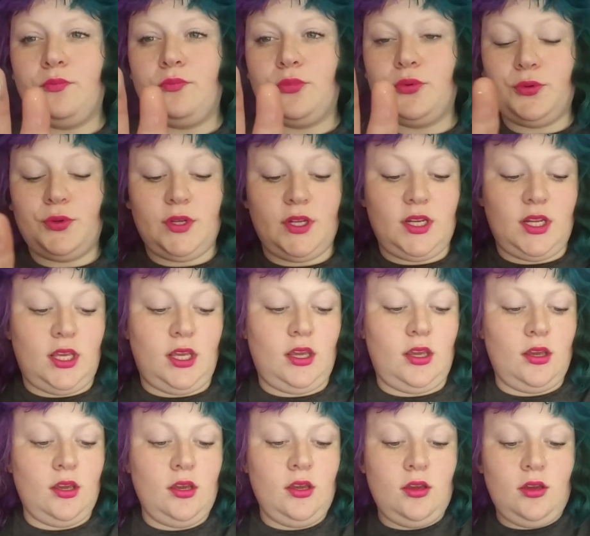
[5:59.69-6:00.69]

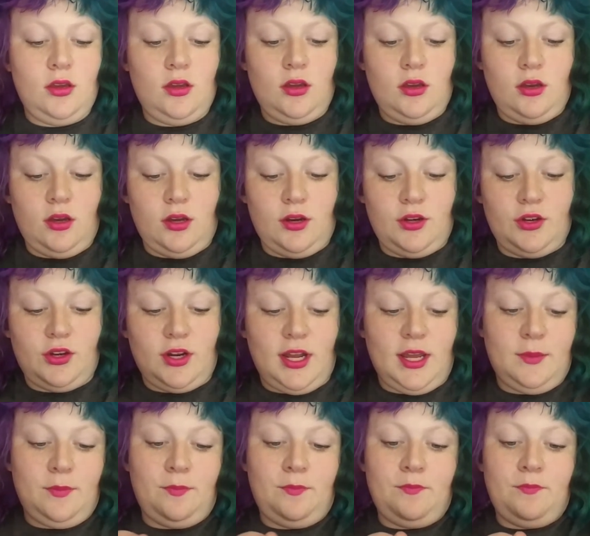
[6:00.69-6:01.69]
pretty under
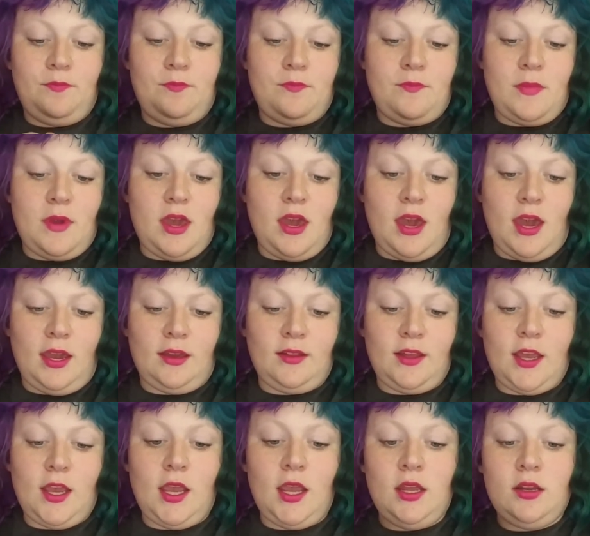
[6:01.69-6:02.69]
eye
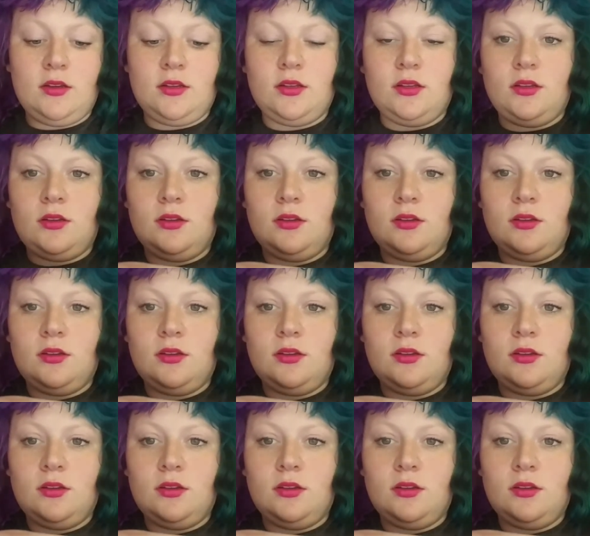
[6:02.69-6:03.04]
highlight